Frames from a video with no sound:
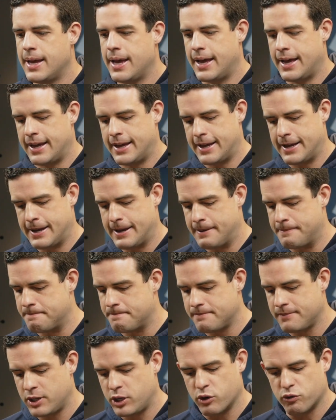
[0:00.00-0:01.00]

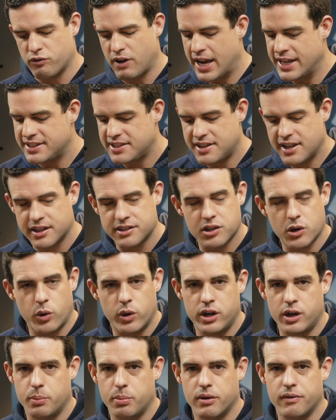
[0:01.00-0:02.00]
Your right stick's
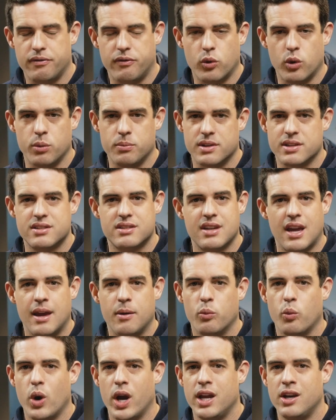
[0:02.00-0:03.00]
going to perform the
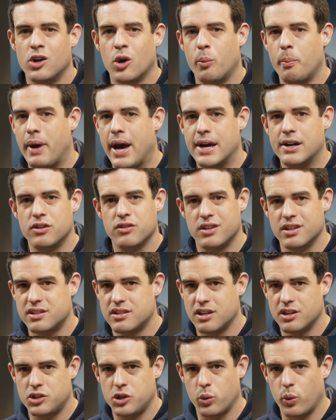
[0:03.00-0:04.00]
same way no matter the
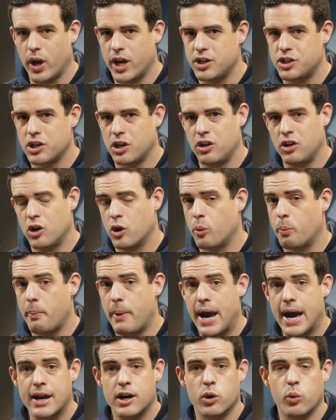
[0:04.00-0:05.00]
situation, no
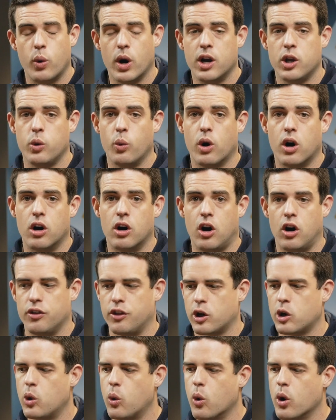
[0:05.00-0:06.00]
matter where you are on
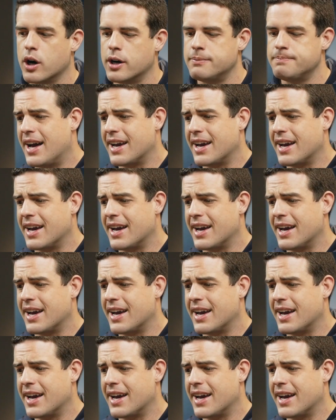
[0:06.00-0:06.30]
the court.